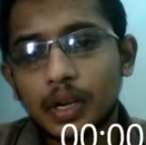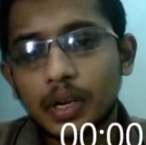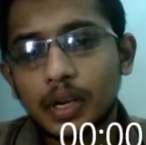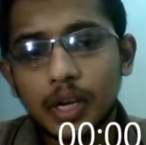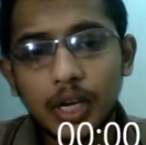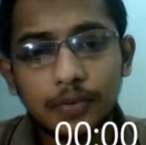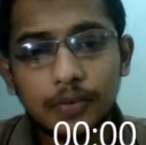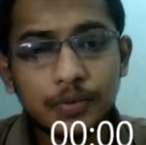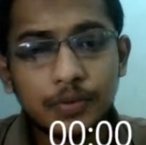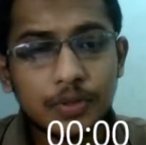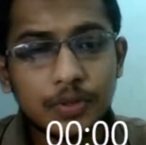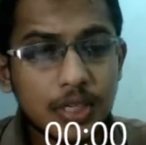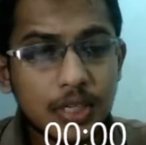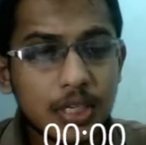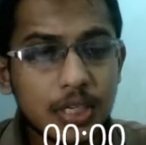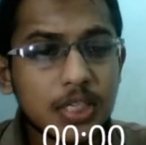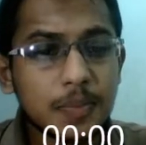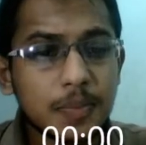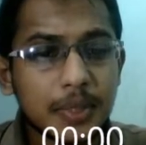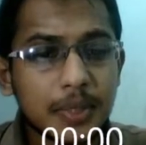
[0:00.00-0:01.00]
If you search
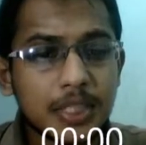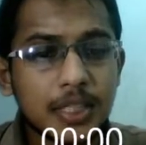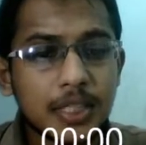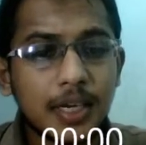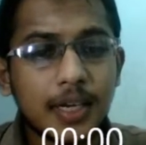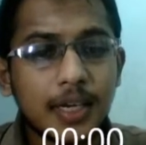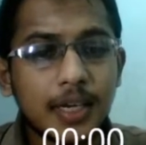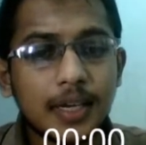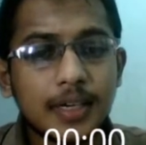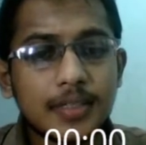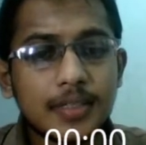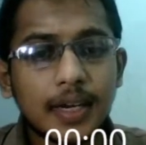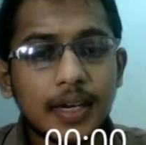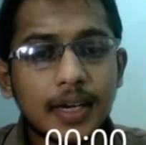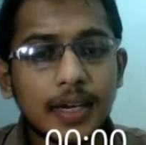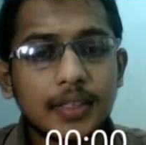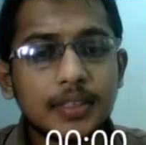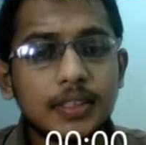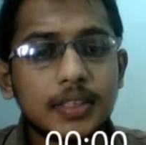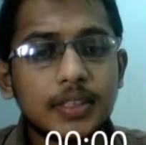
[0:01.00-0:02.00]
special legal
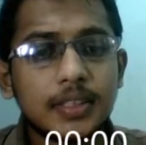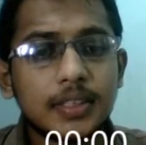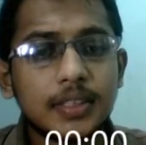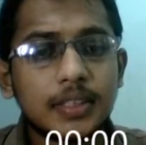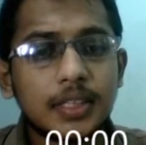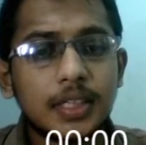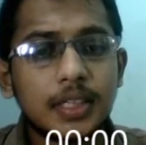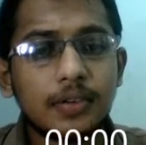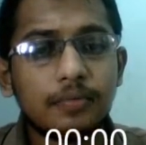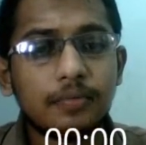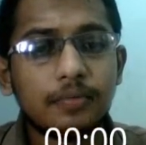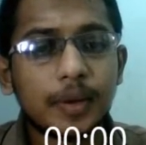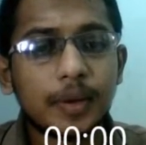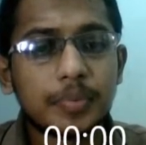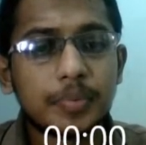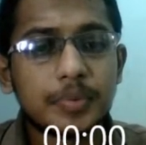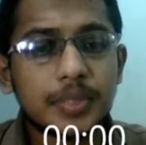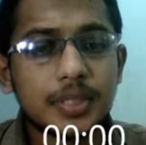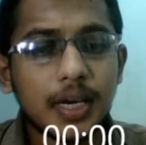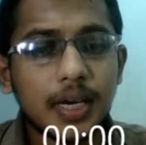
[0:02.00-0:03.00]
sanctity in the
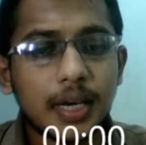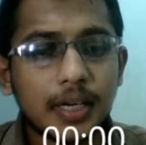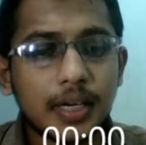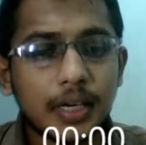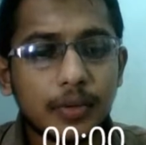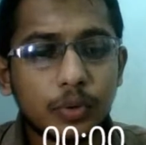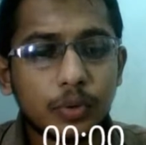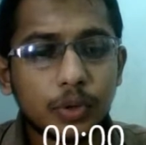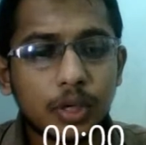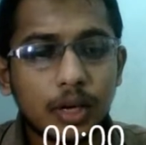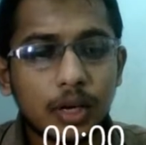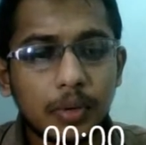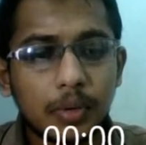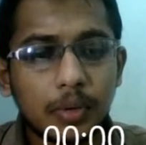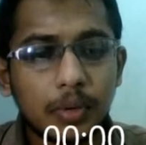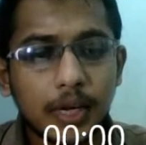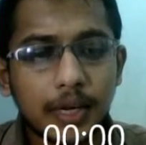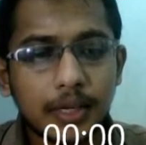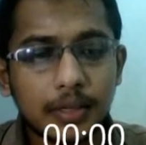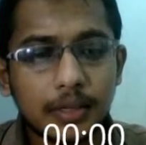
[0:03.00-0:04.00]
website, it would come
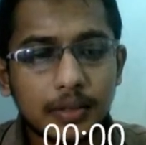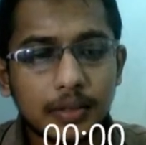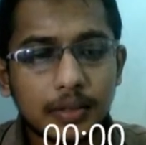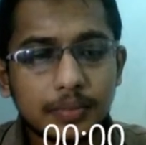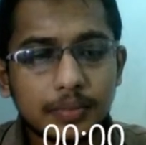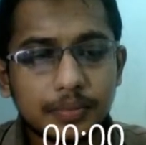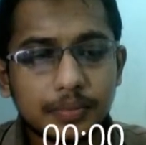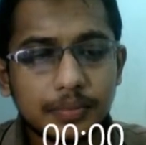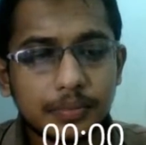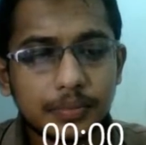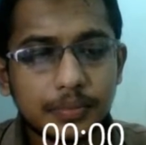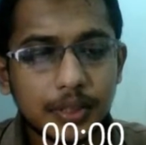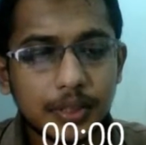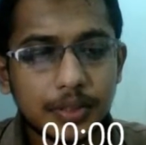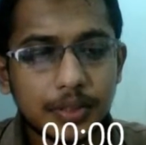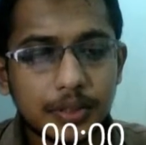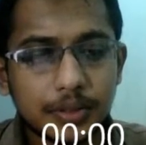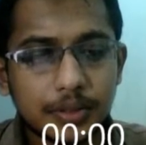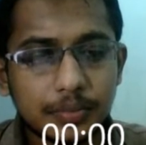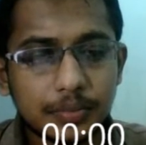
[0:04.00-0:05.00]
like
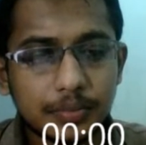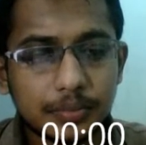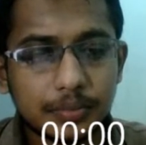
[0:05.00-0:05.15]
this.